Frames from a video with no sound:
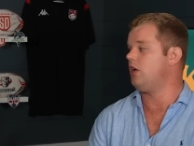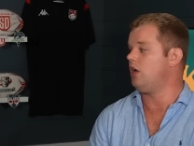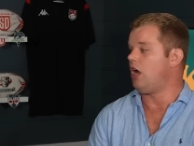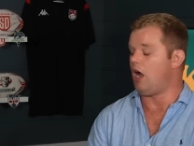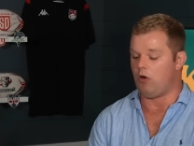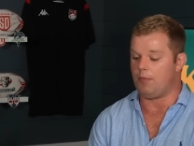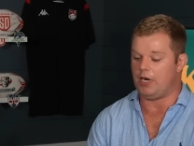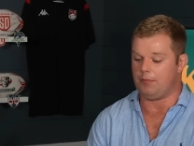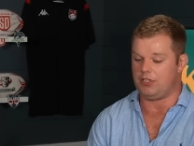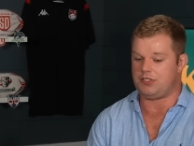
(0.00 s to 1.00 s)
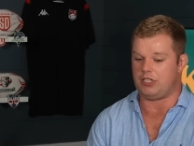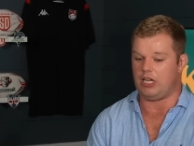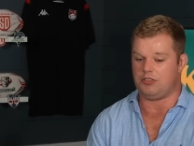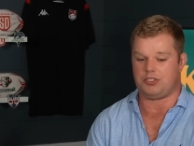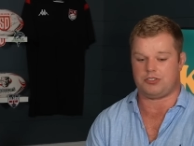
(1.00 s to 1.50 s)
of heat off I want publicity.
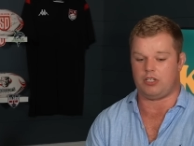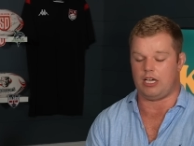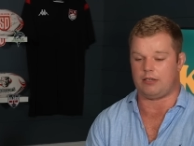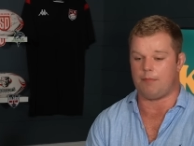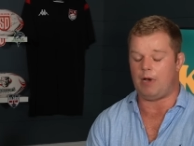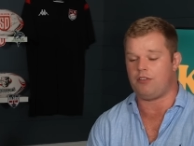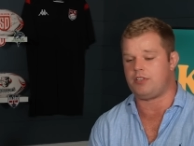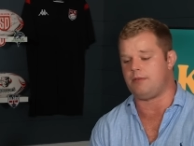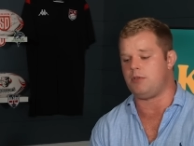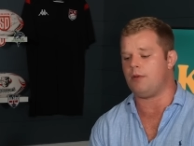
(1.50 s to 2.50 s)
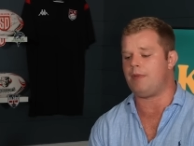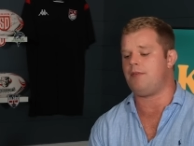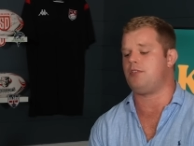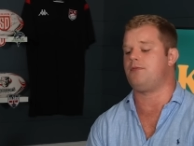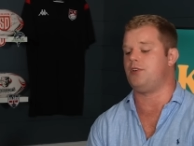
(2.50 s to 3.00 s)
I was just like, big, I was thinking, you know,
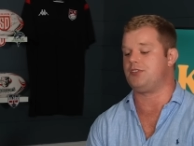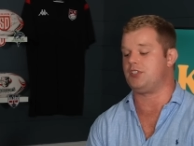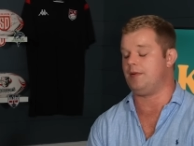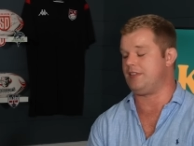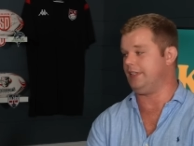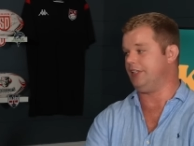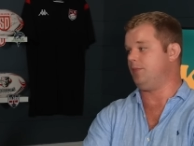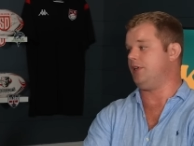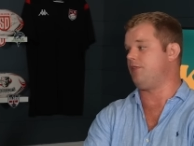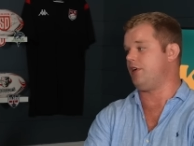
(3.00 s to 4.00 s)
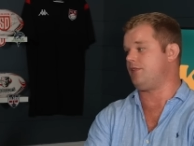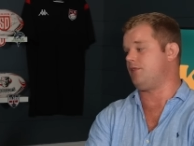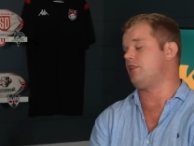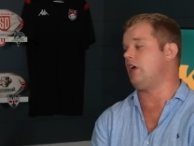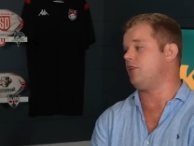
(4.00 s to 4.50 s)
maybe the first time it's a little bit aggressive
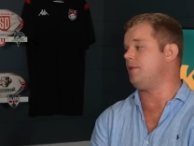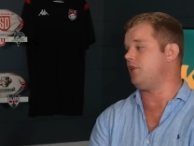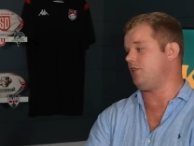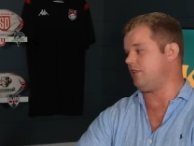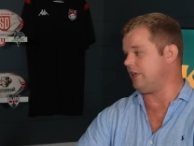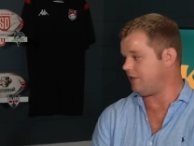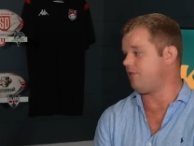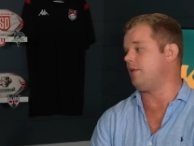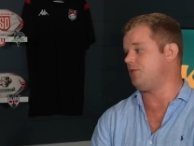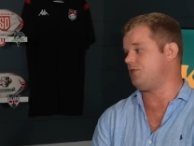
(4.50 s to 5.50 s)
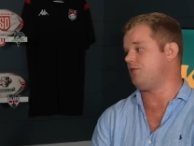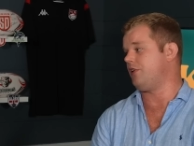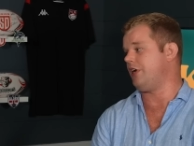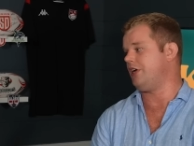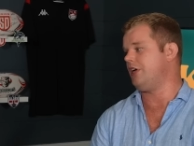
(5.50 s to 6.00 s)
because I already posted the Instagram
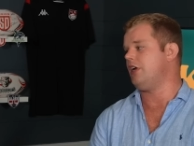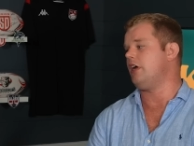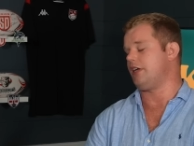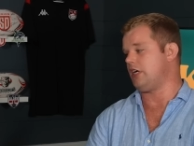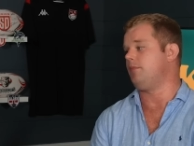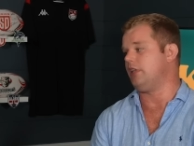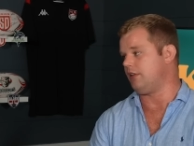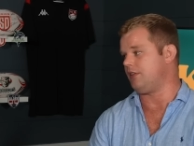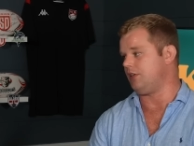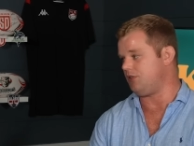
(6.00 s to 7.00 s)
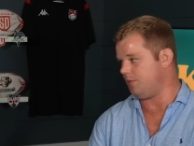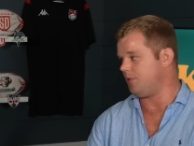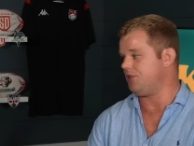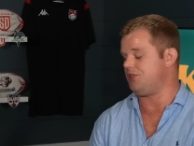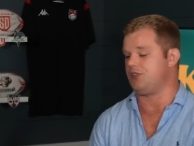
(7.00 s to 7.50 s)
story yeah. and a couple other things. You
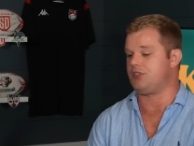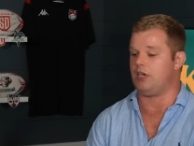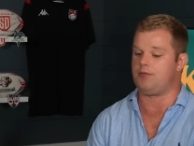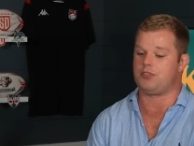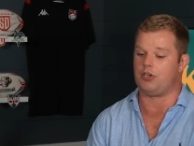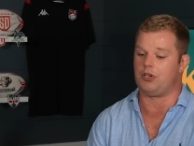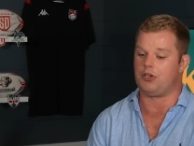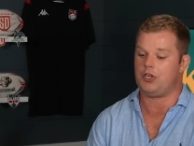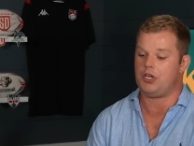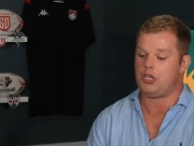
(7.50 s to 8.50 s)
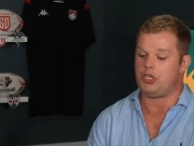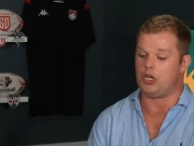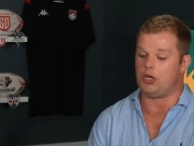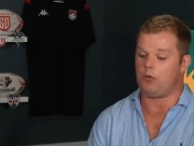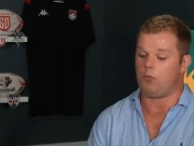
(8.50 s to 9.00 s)
post your stuff, so you
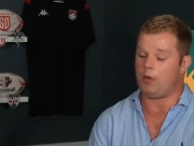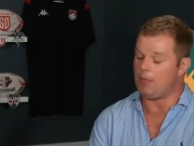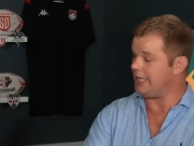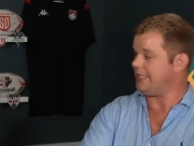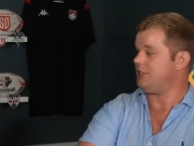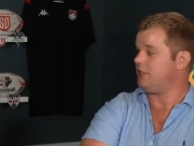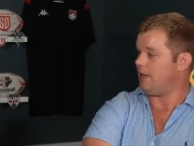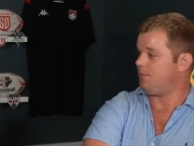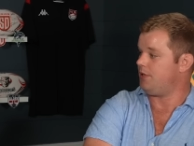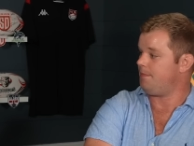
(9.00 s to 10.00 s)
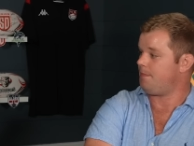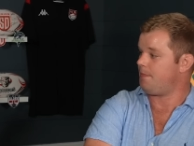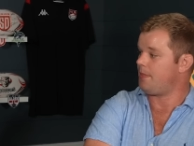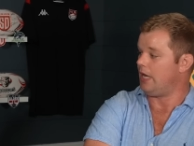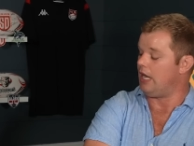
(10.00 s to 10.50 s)
know, we might get to that point.
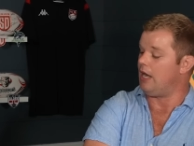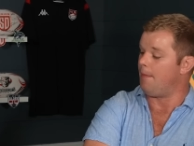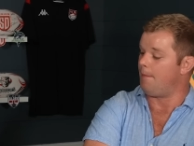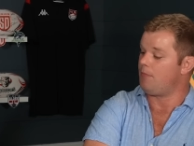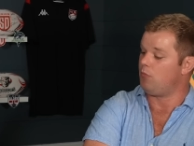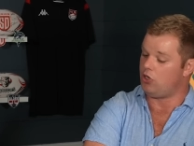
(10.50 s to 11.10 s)
Yeah, we're um, not there um, yet. We're